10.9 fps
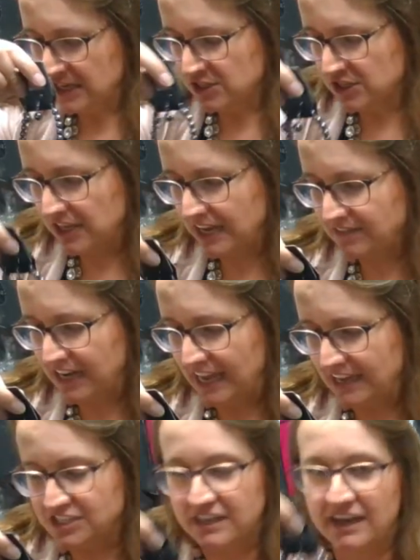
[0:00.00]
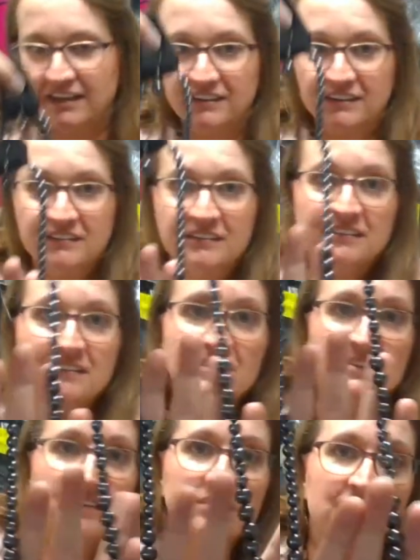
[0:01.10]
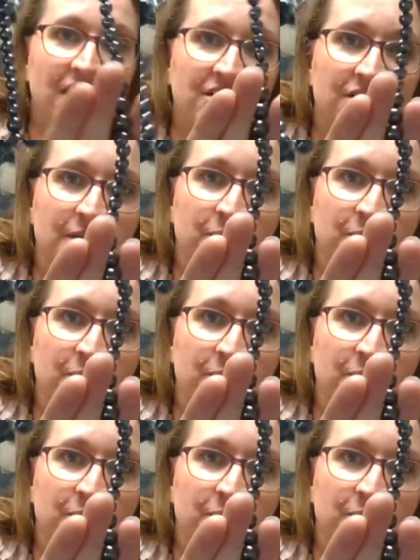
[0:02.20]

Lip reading: So it's kind of an edgy color. Dark gray